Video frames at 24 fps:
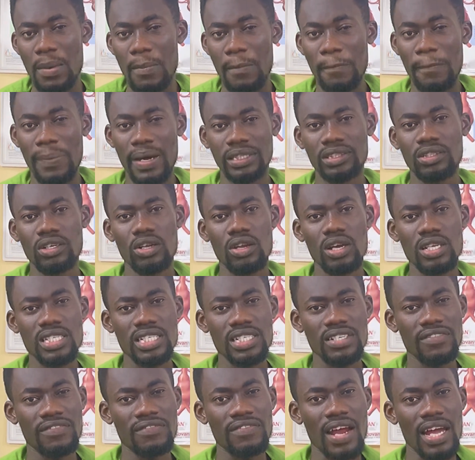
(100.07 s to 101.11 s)

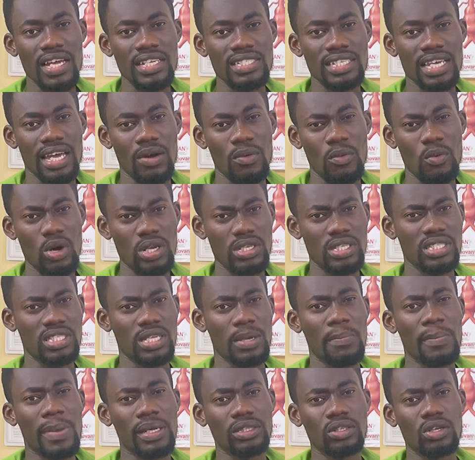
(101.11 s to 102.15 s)
Pathologic fracture. What is a
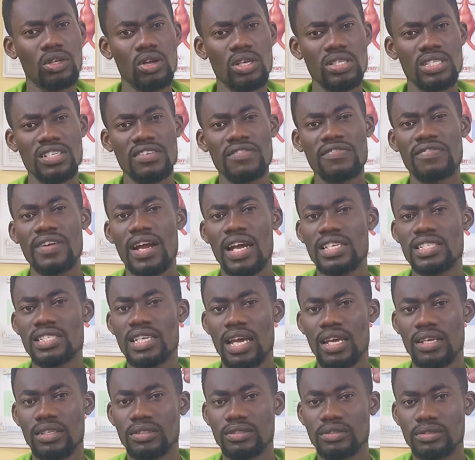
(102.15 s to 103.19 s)
pathologic
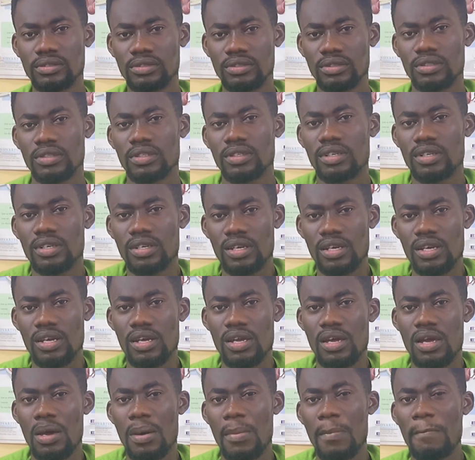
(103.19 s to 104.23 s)
fracture?
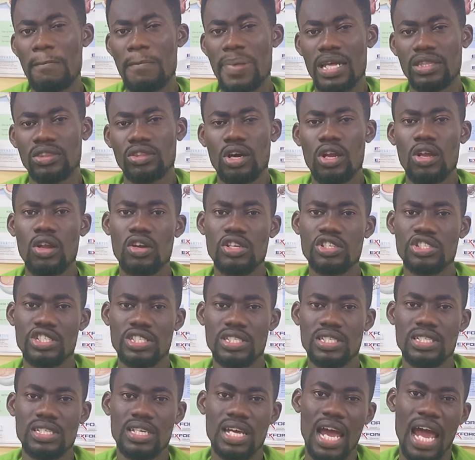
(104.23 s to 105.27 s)

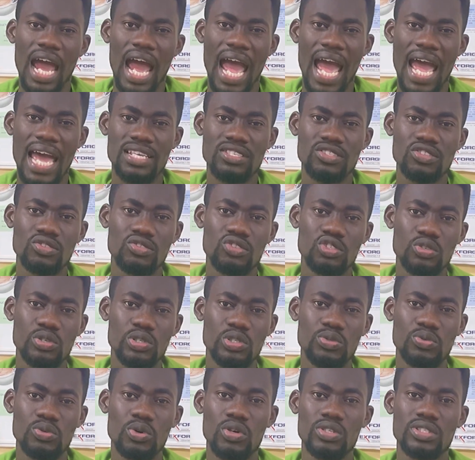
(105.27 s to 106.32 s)
Pathology has to do
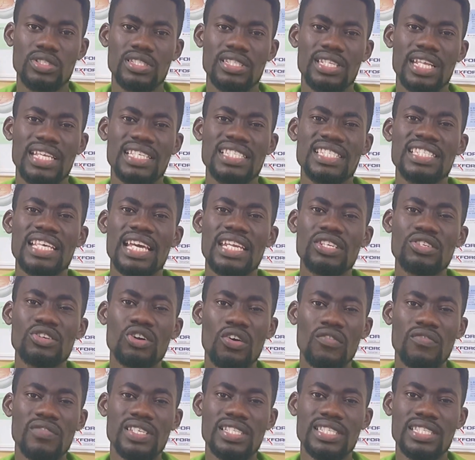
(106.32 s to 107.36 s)
with what? The study
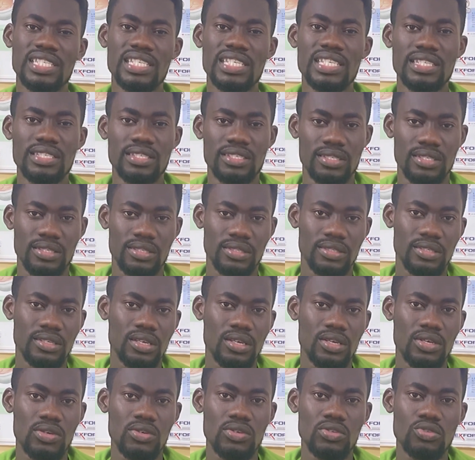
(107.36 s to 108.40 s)
of disease.
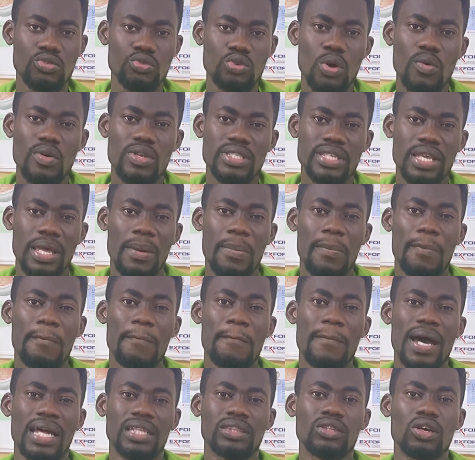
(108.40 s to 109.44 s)
So when we say
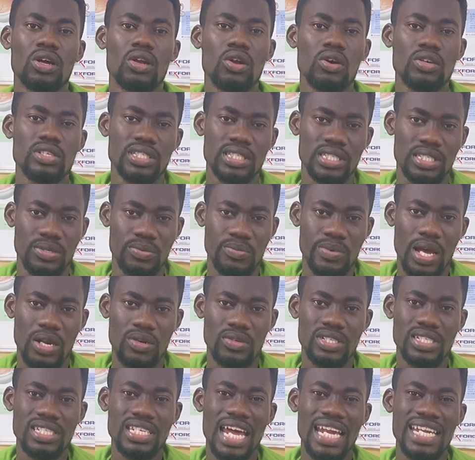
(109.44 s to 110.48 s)
pathology, we are
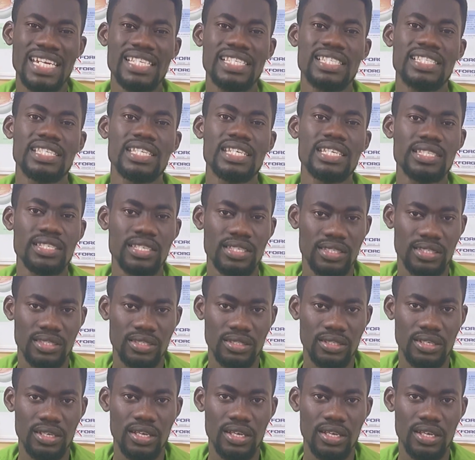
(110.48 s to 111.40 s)
looking at diseases.